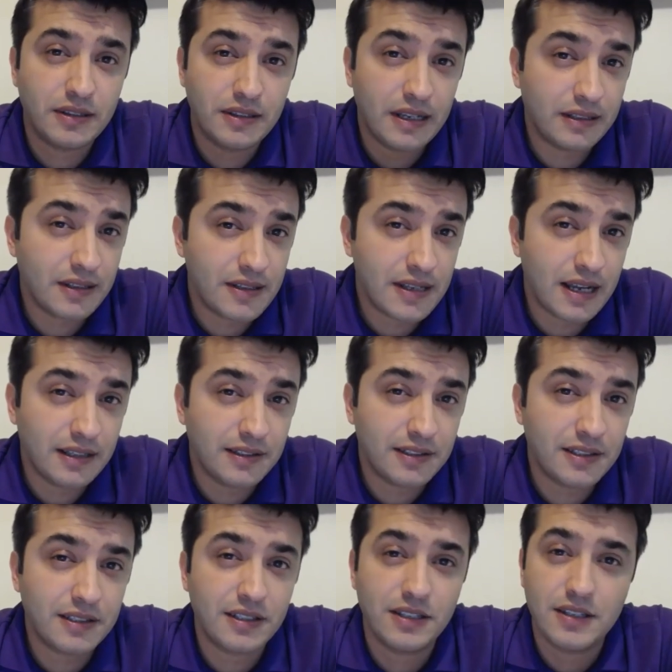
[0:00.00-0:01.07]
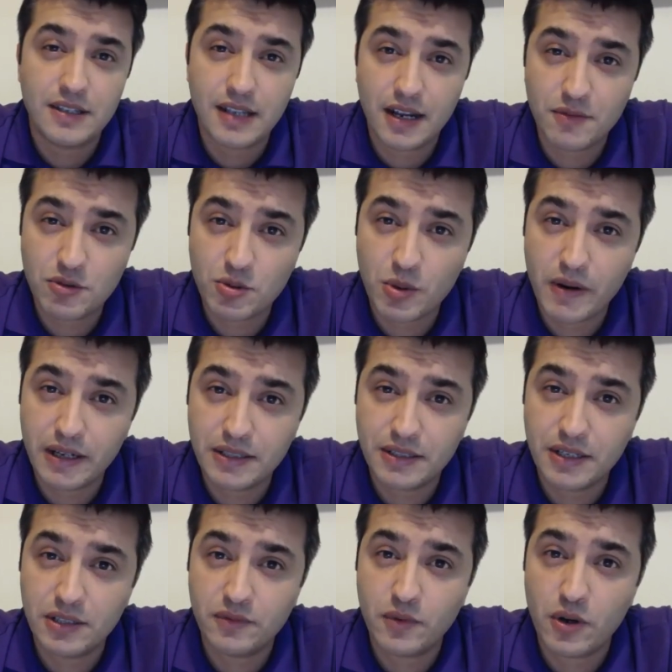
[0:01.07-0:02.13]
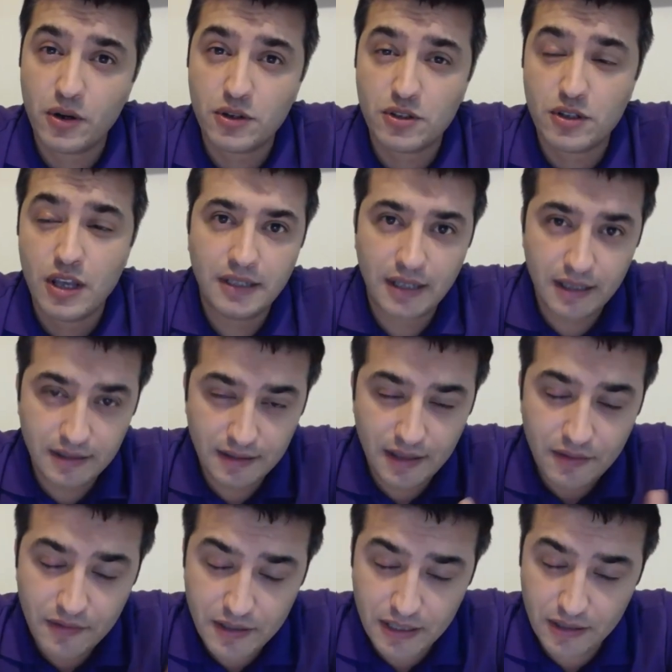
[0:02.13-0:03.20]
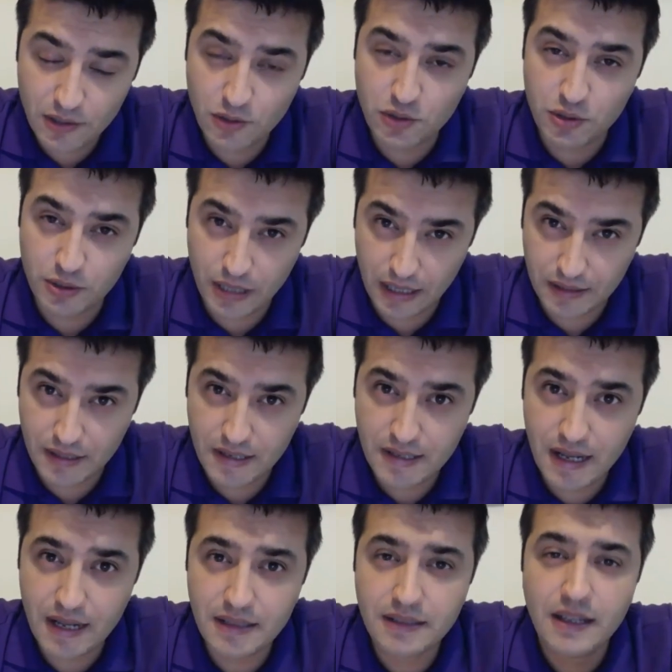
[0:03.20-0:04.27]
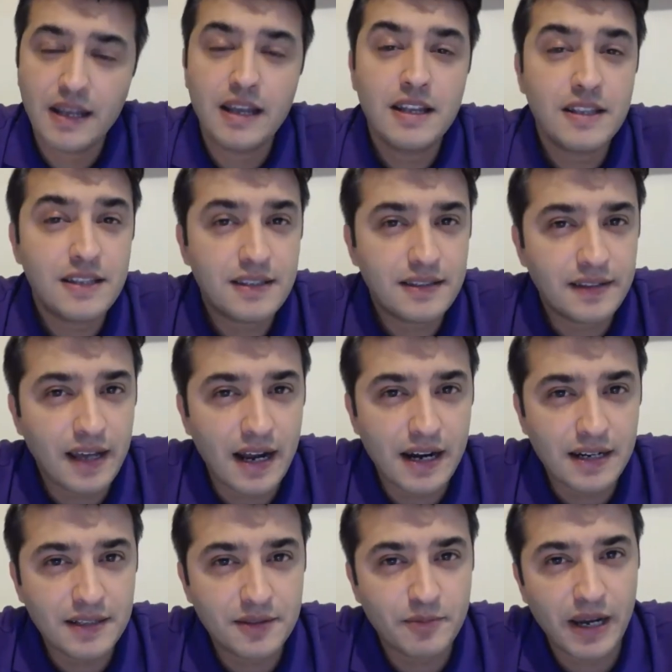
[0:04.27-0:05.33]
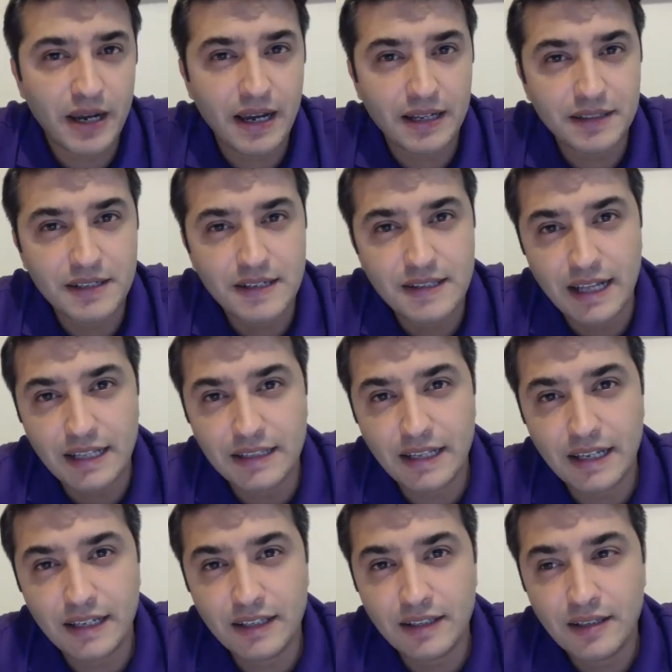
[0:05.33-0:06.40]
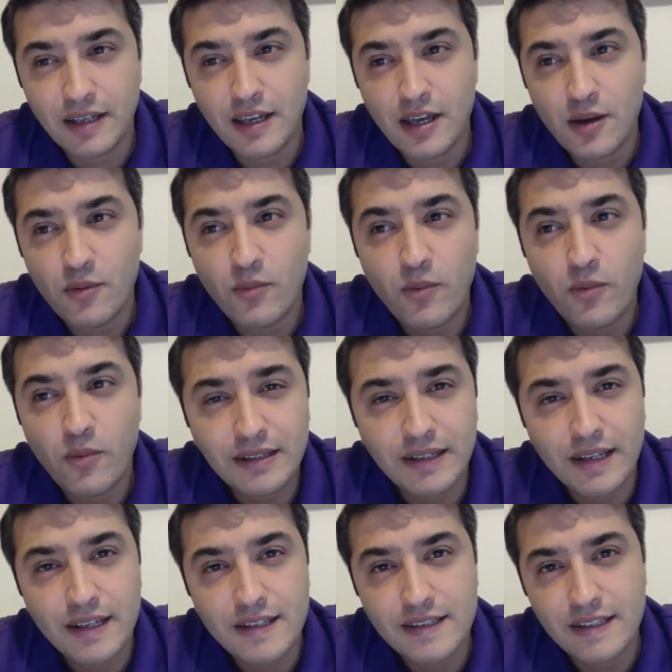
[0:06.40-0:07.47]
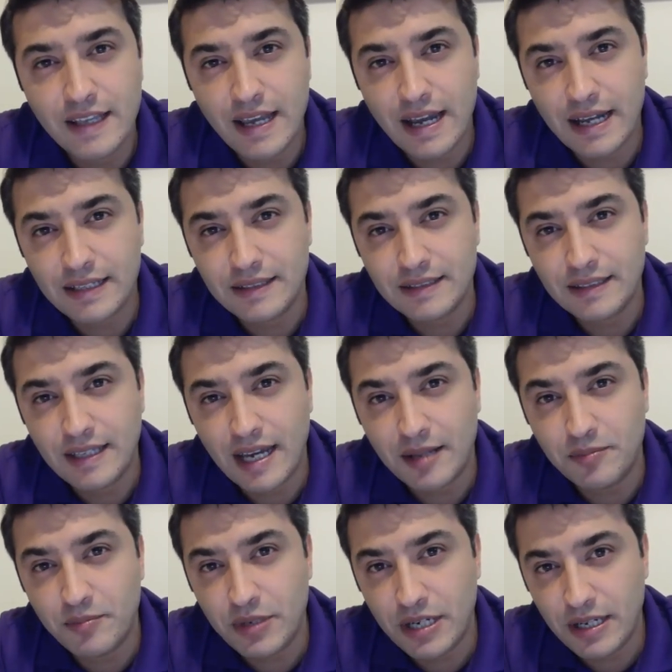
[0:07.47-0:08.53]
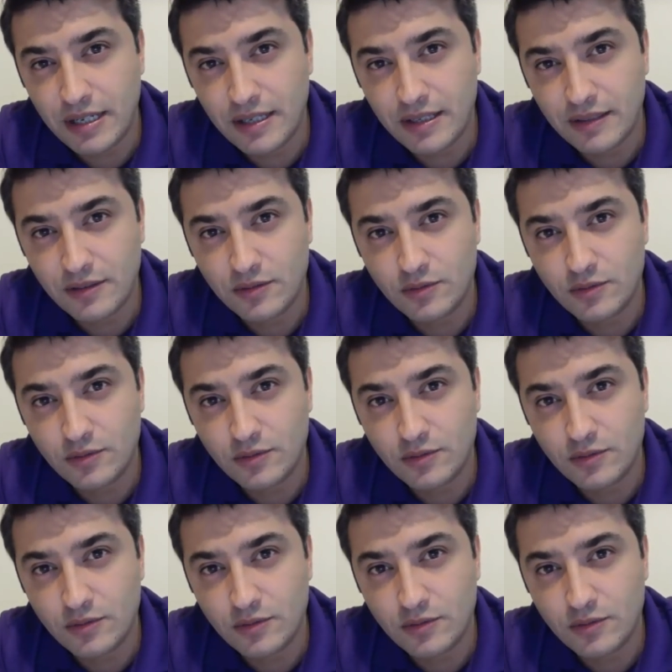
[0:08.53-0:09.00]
data center, in service provider networks, and definitely you should understand. Start by understanding what SDN can bring